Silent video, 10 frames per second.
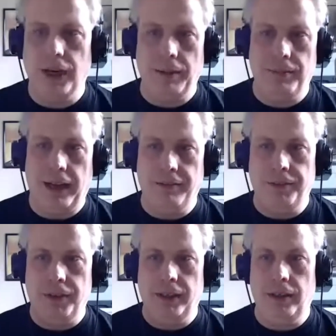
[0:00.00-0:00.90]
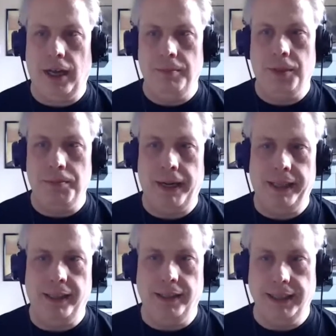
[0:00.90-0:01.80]
I'm I've cre- I'm
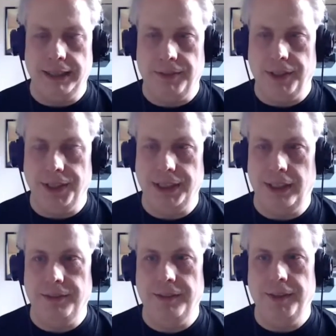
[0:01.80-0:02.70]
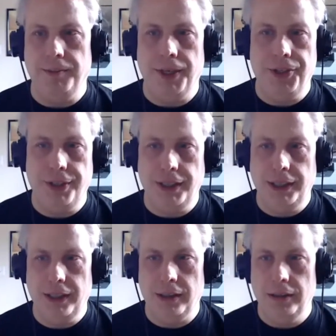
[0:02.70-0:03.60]
compiling a list of all the stuff that we've mentioned in
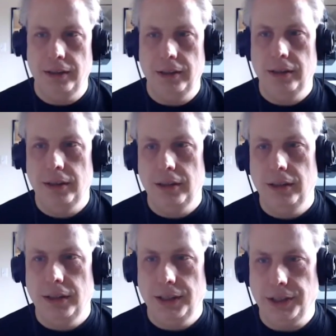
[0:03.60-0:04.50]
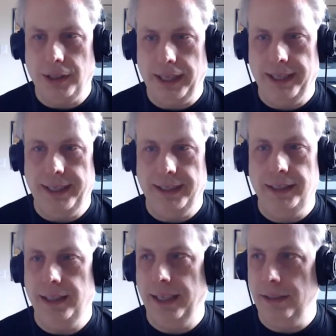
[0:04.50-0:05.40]
here. Awesome. So I'll add that to
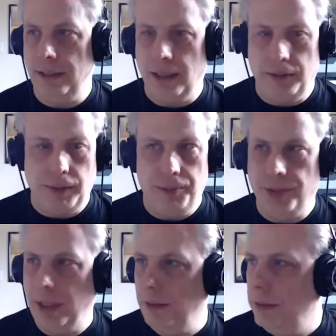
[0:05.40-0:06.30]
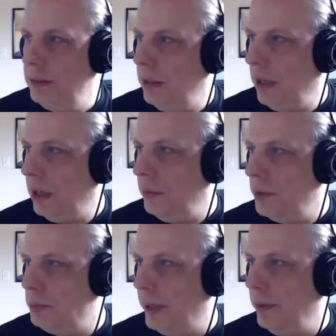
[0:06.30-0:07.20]
that uh, website. Uh,
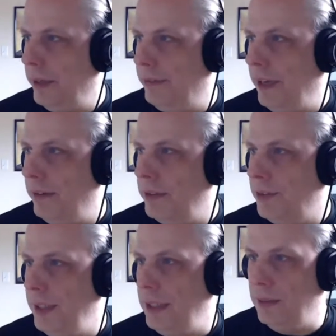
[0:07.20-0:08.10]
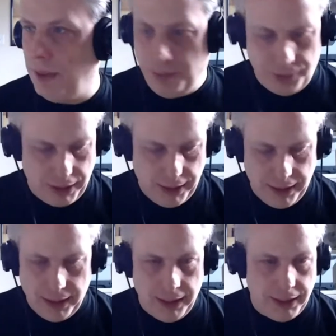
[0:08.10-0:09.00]
which, by the way, if you haven't seen the website,
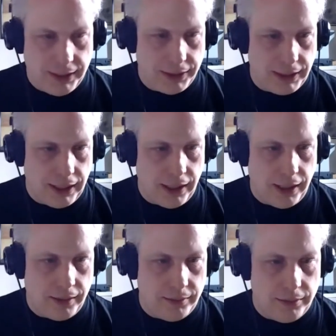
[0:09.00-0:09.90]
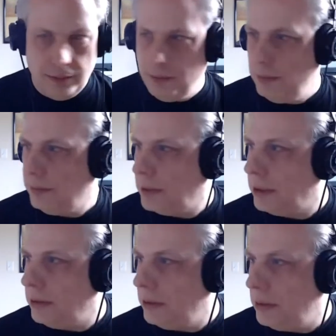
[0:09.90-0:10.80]
it is uh,
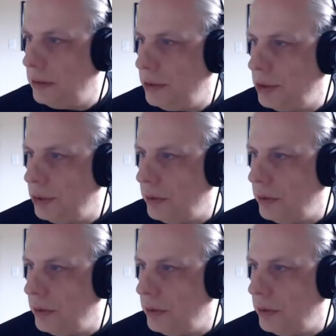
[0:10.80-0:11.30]
shoot.